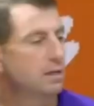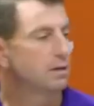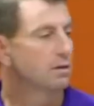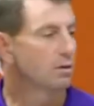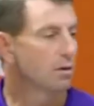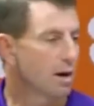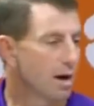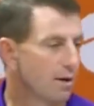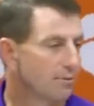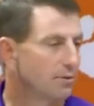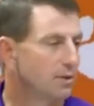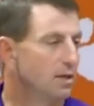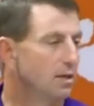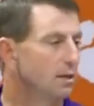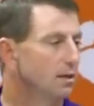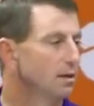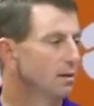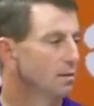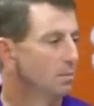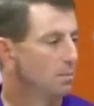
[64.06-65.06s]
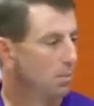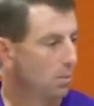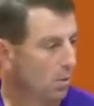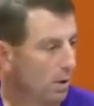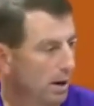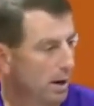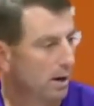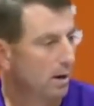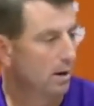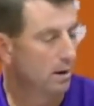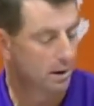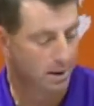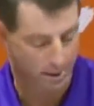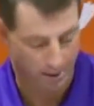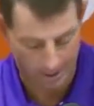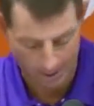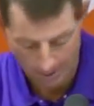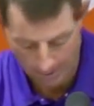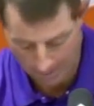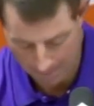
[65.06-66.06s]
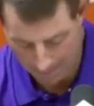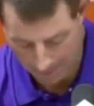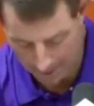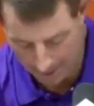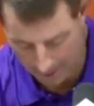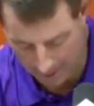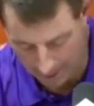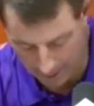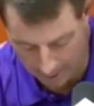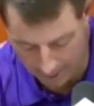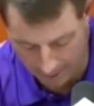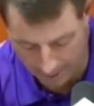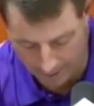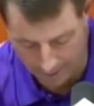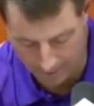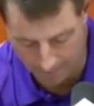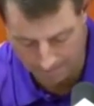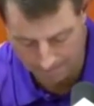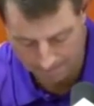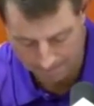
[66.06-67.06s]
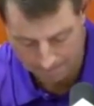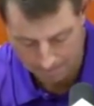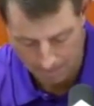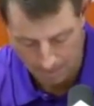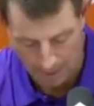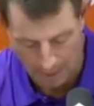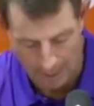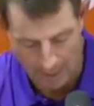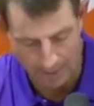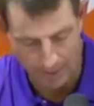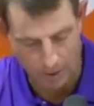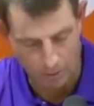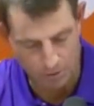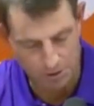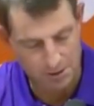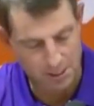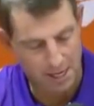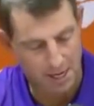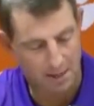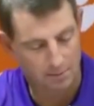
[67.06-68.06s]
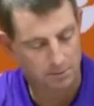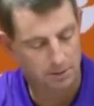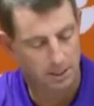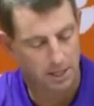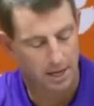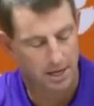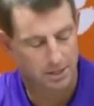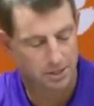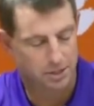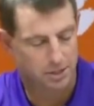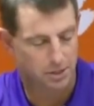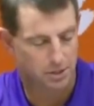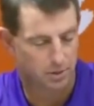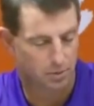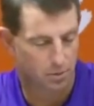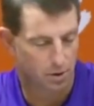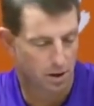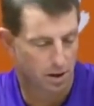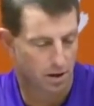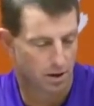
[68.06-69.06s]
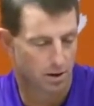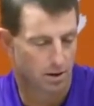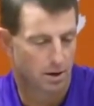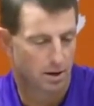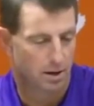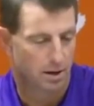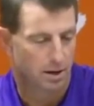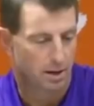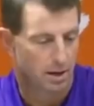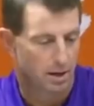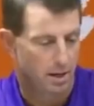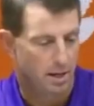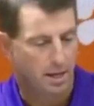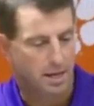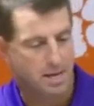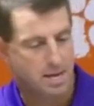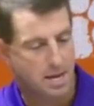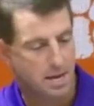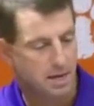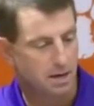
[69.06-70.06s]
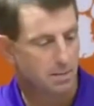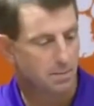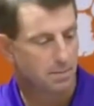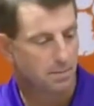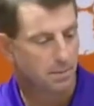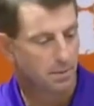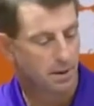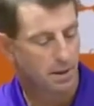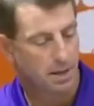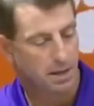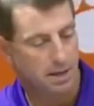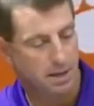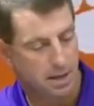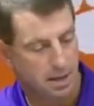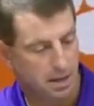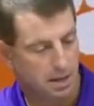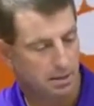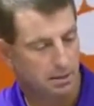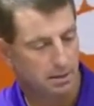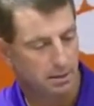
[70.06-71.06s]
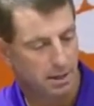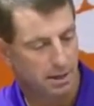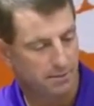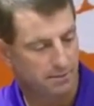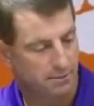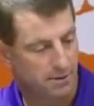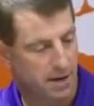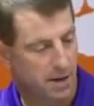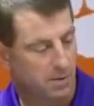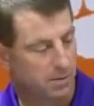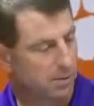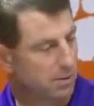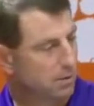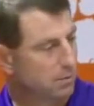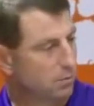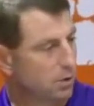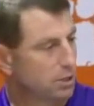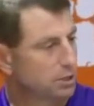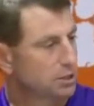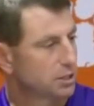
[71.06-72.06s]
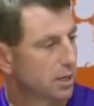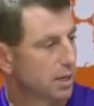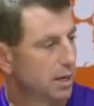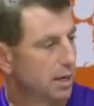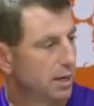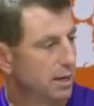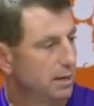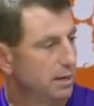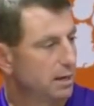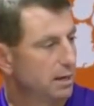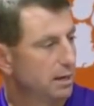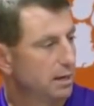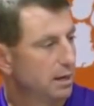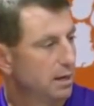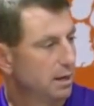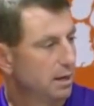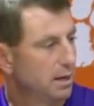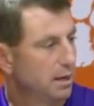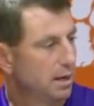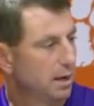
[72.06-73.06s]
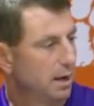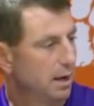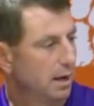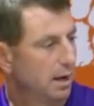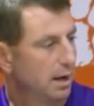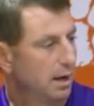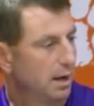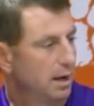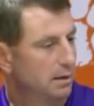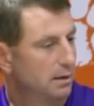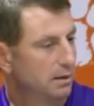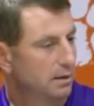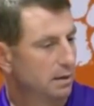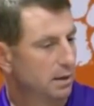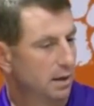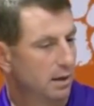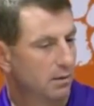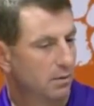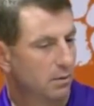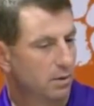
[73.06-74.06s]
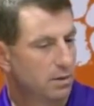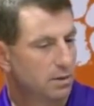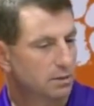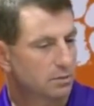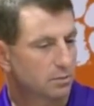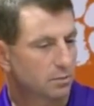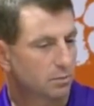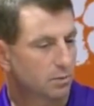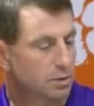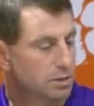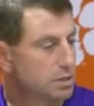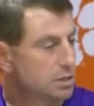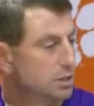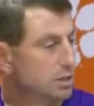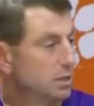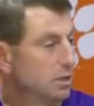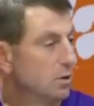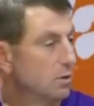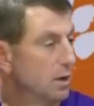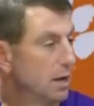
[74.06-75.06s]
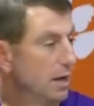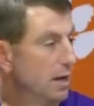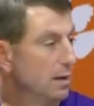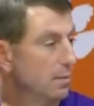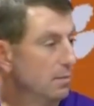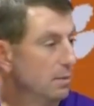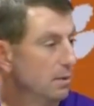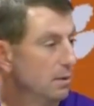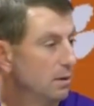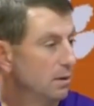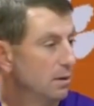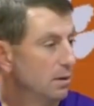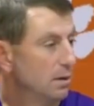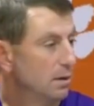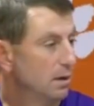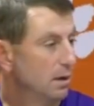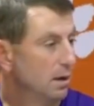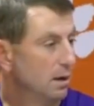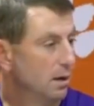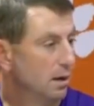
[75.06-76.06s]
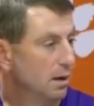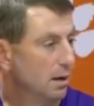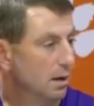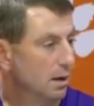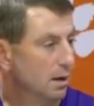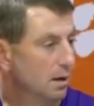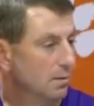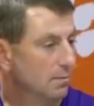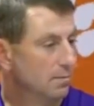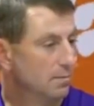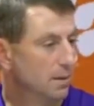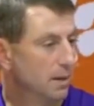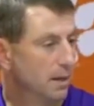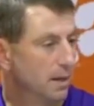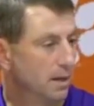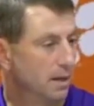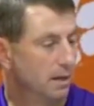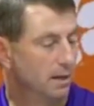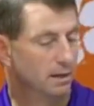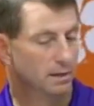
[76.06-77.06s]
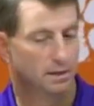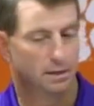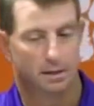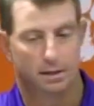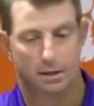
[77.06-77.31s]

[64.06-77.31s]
crafty player. And there was times last year where he found the rush lane, and we just couldn't go get him. I